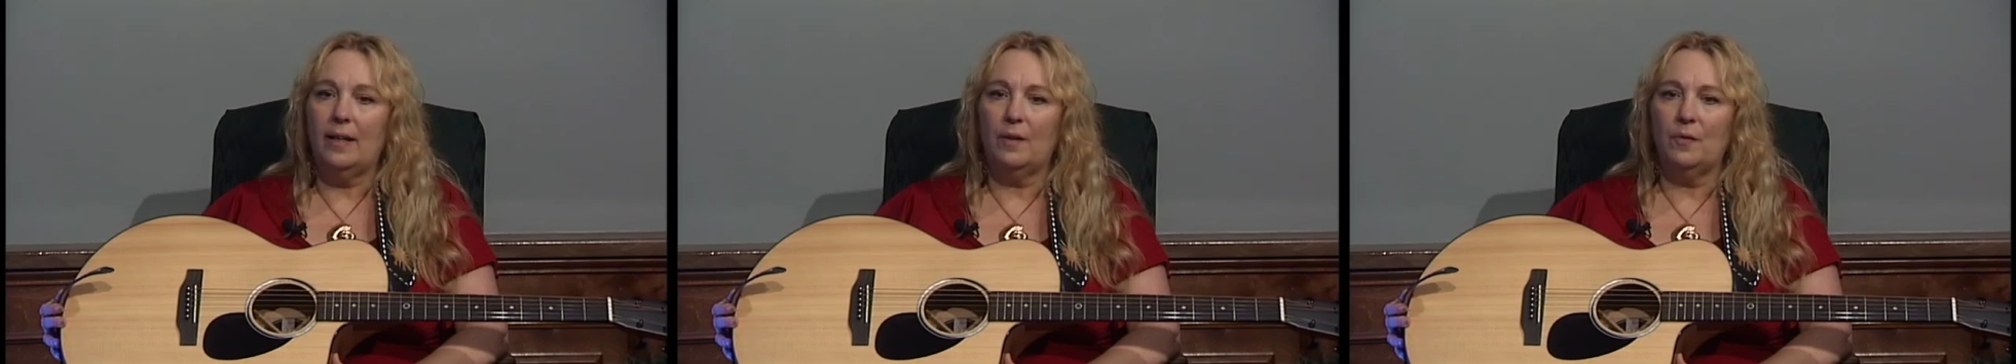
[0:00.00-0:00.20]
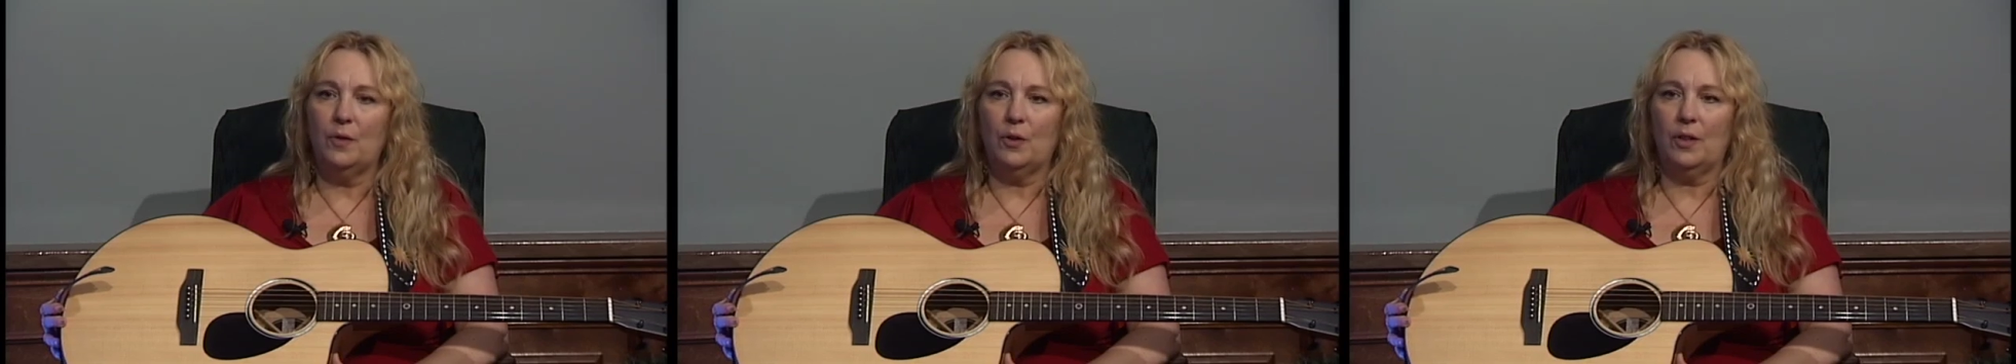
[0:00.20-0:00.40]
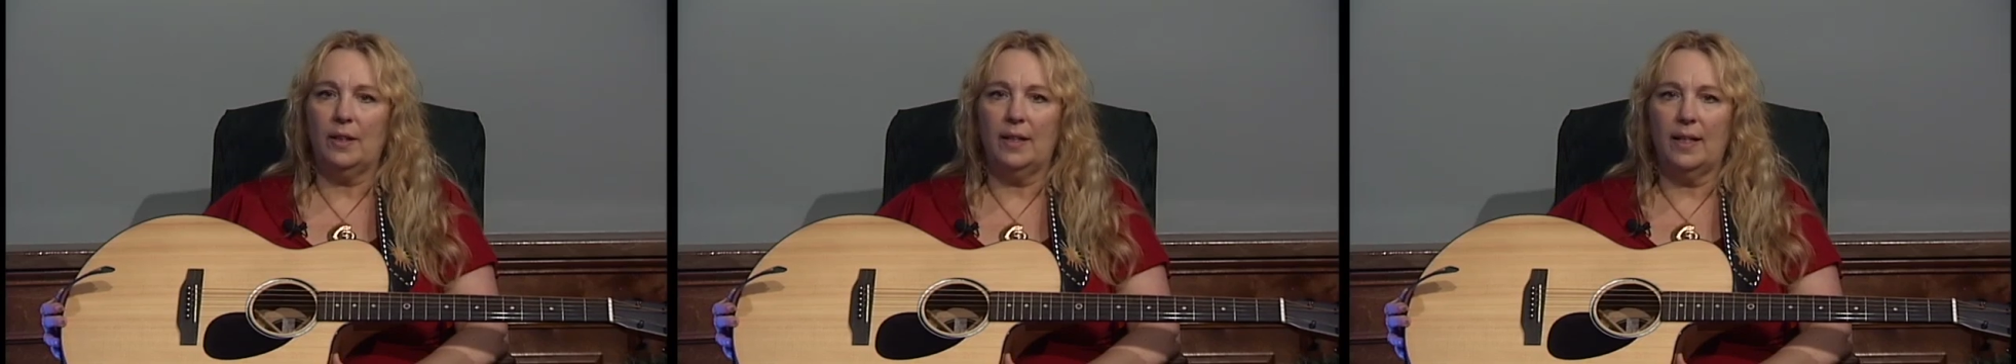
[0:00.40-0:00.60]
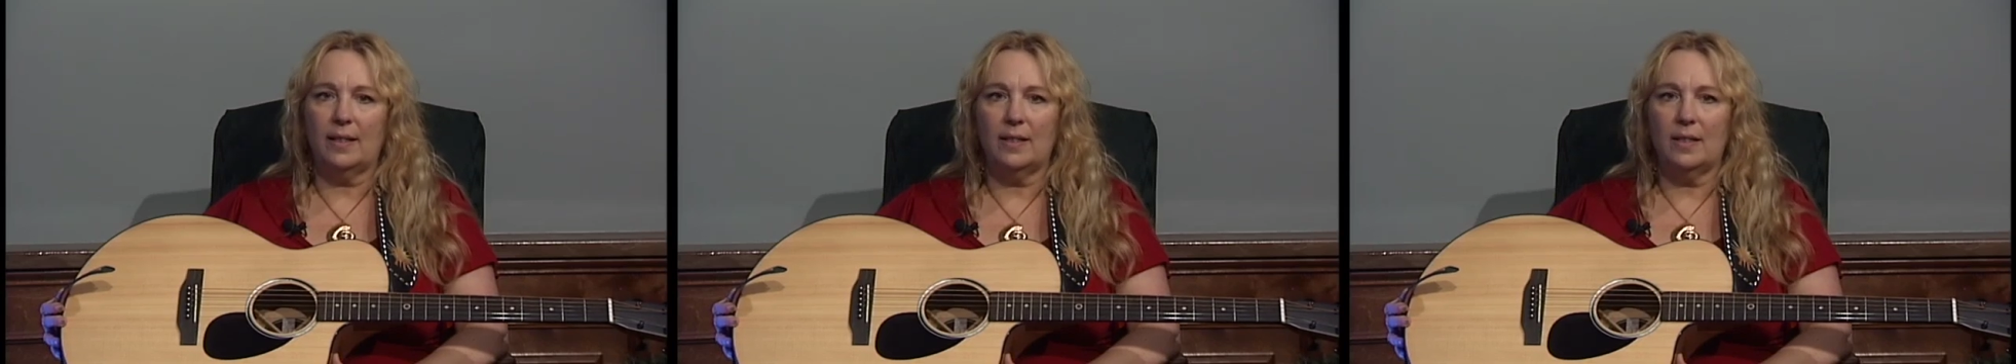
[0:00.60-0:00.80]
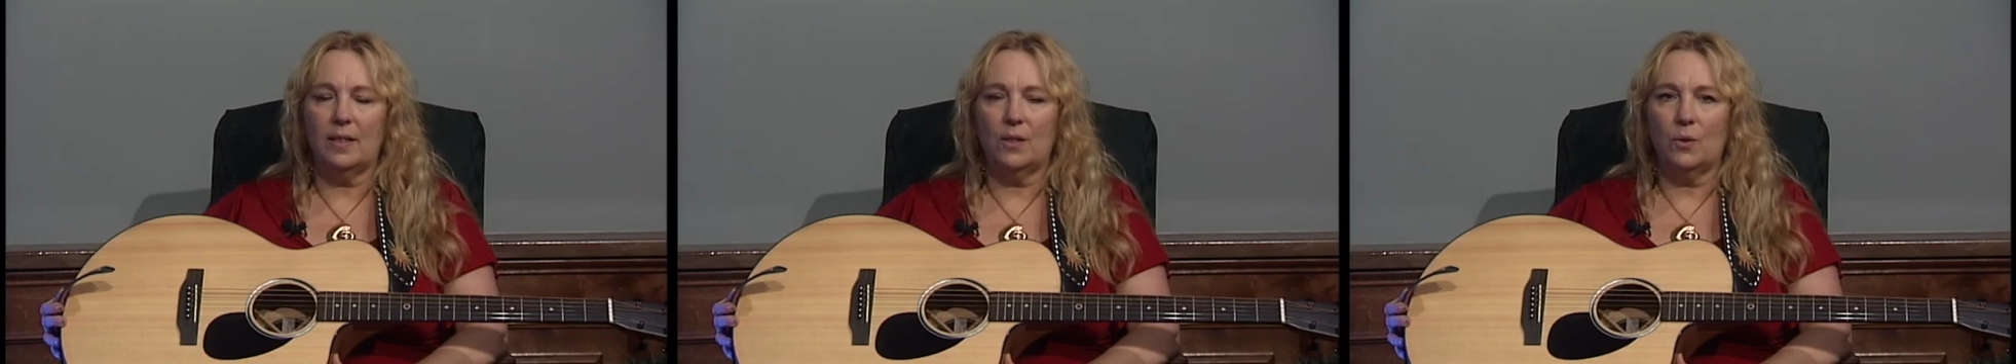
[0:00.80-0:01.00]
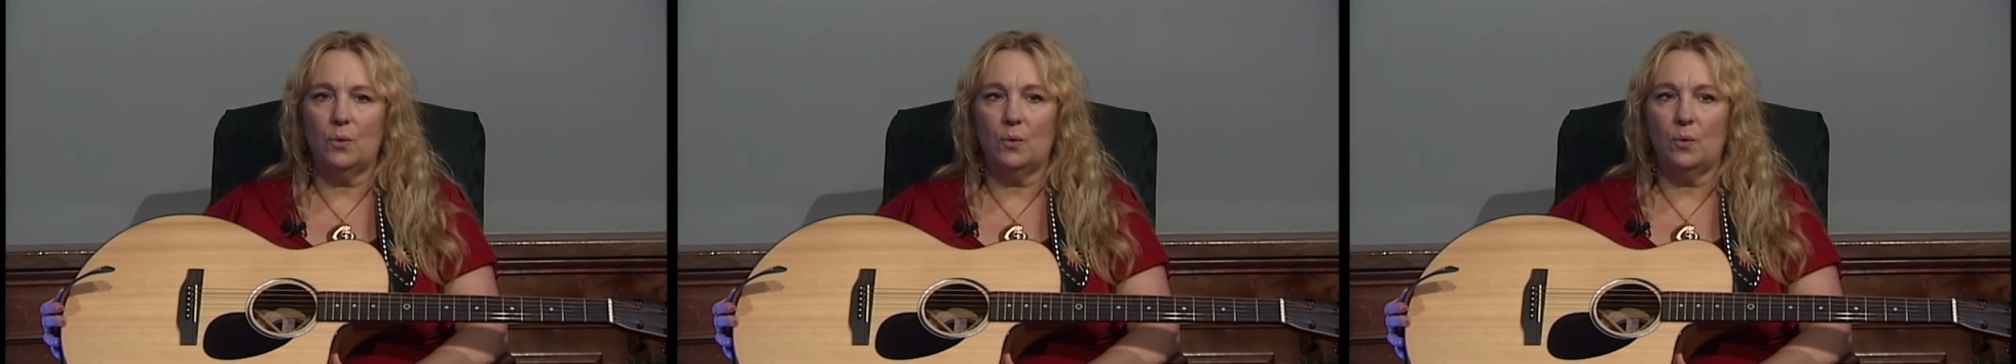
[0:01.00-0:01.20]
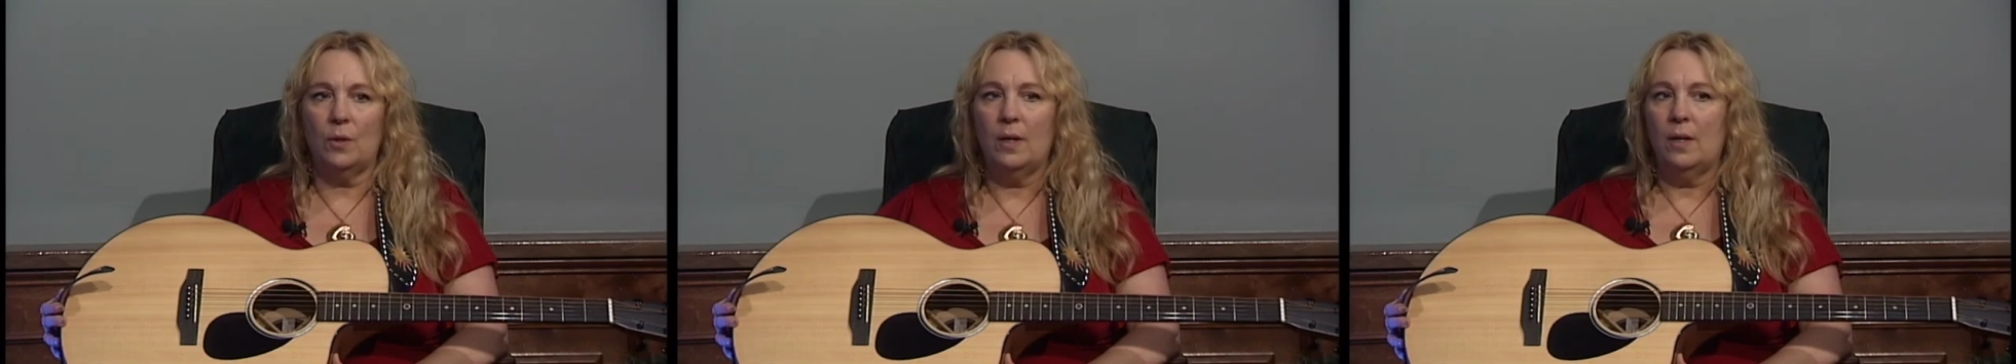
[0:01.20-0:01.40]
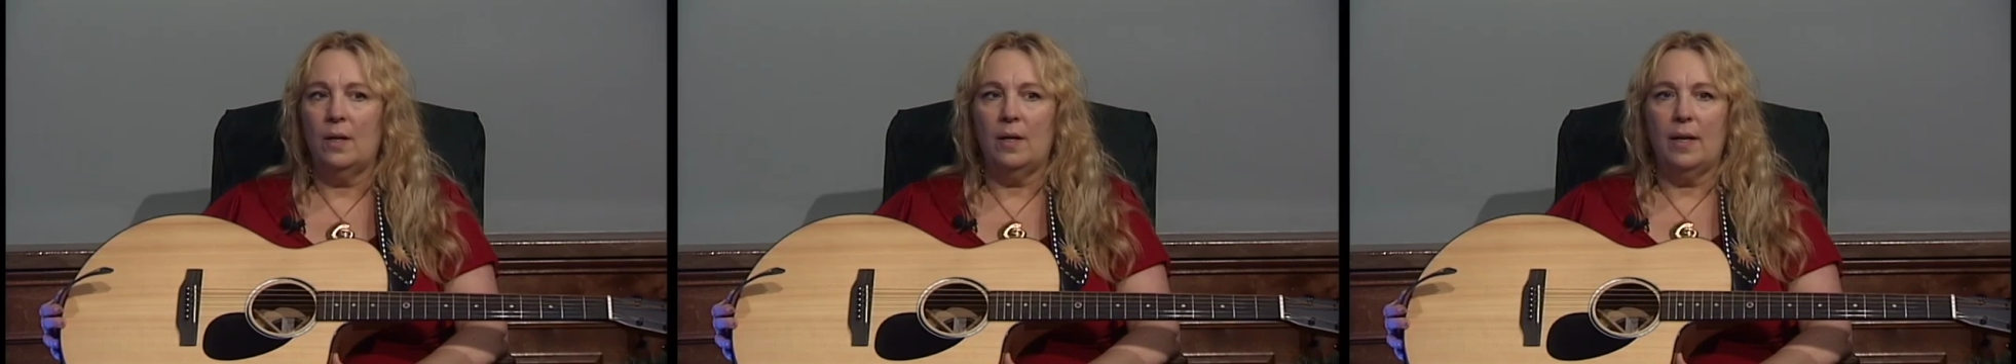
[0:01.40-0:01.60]
I feel connected to
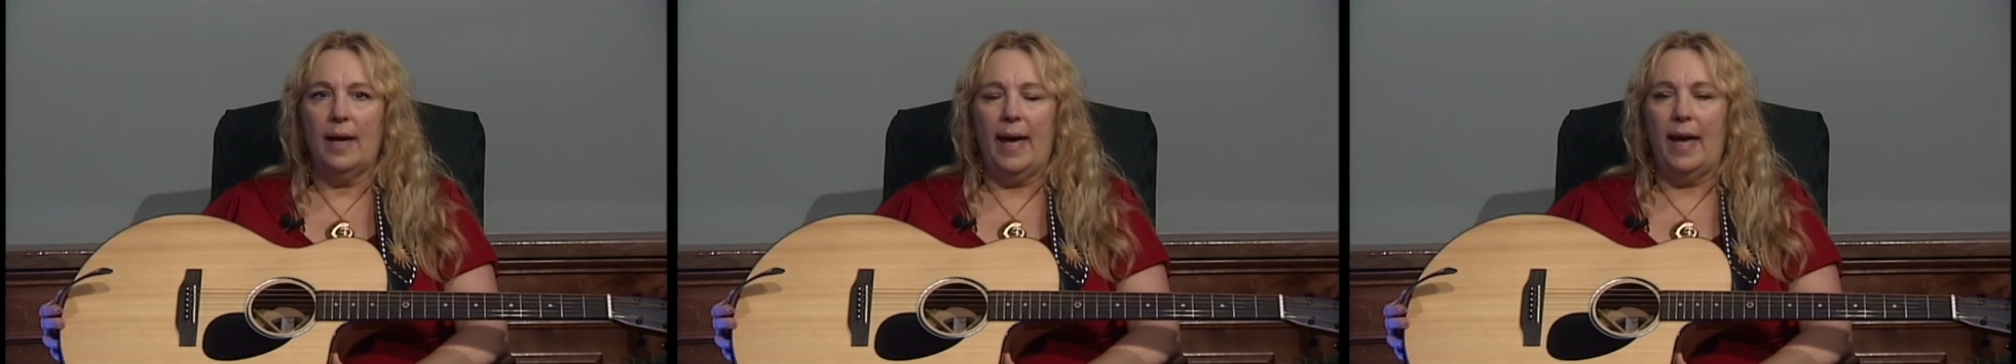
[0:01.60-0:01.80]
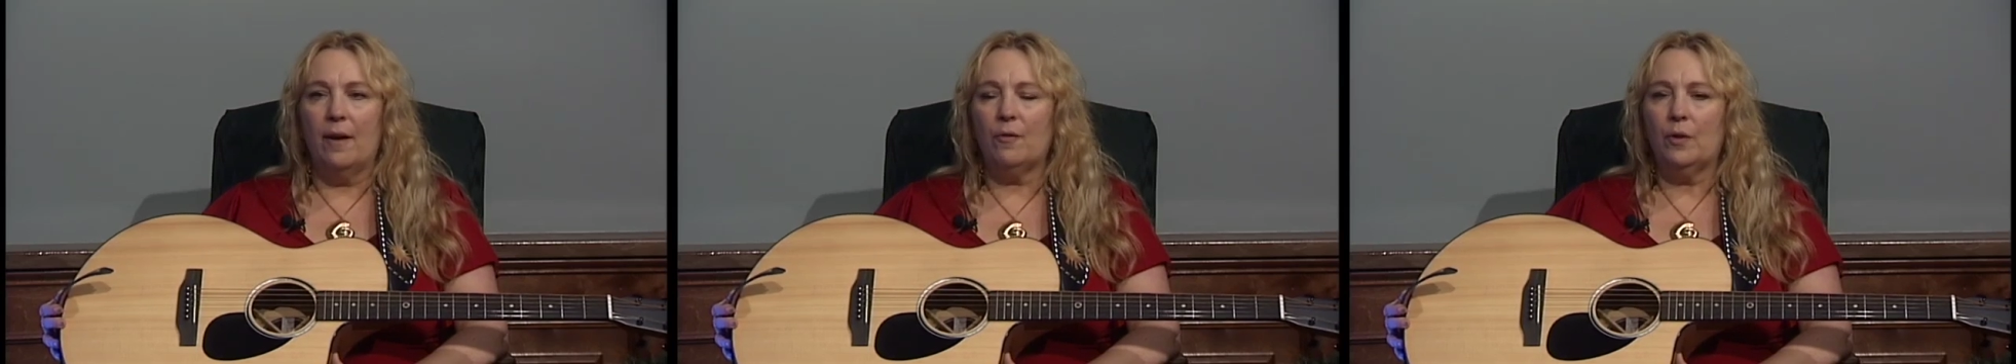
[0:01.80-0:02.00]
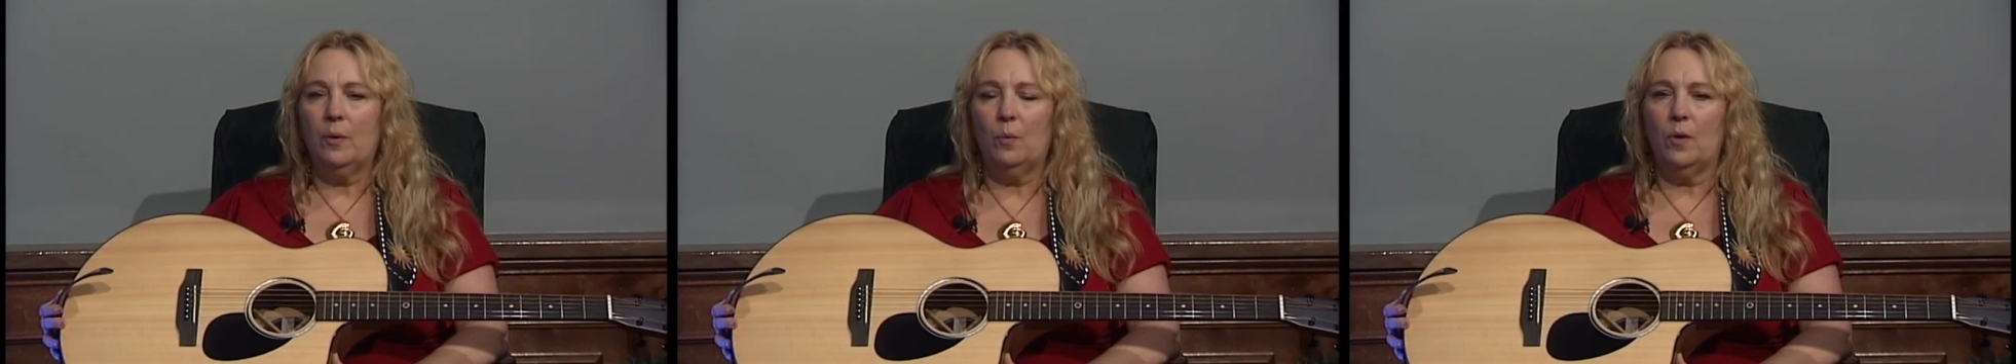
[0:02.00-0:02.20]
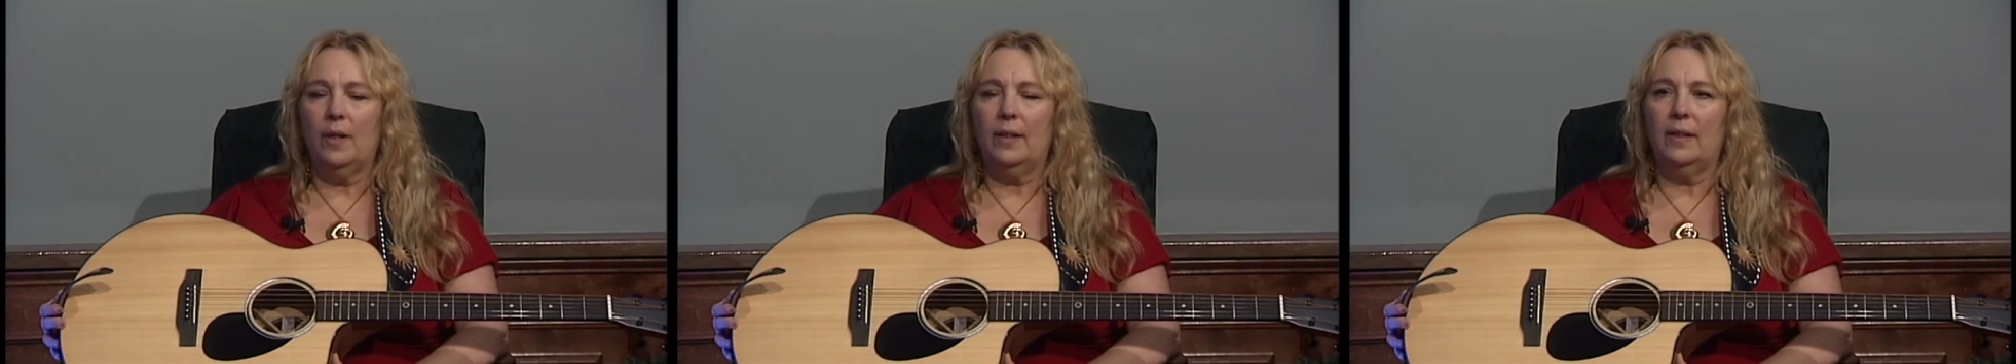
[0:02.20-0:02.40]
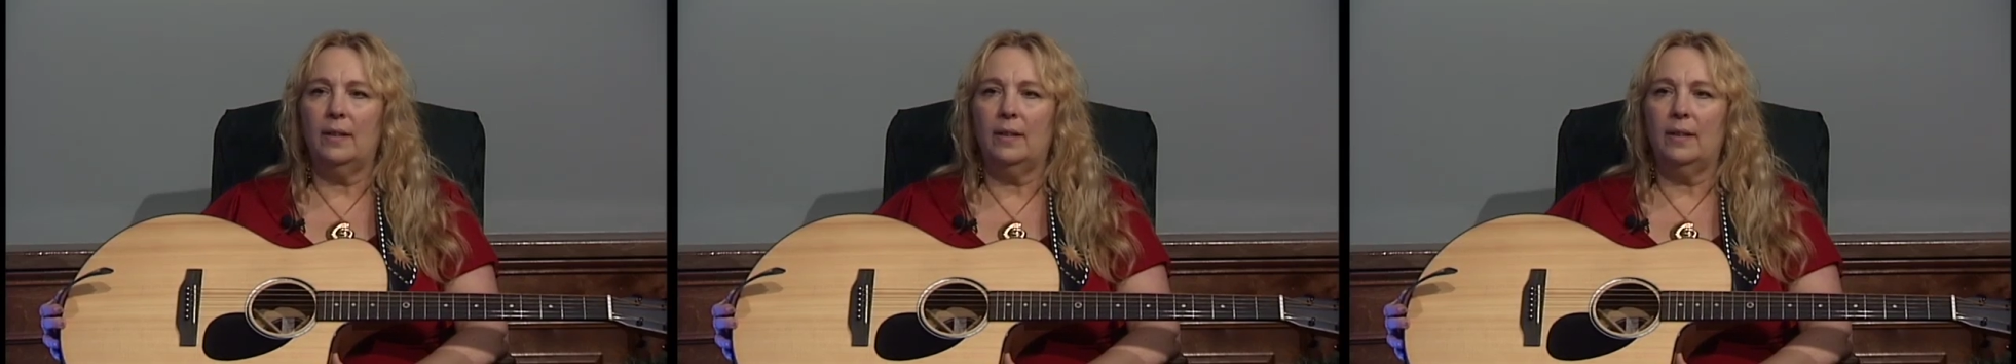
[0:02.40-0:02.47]
everyone.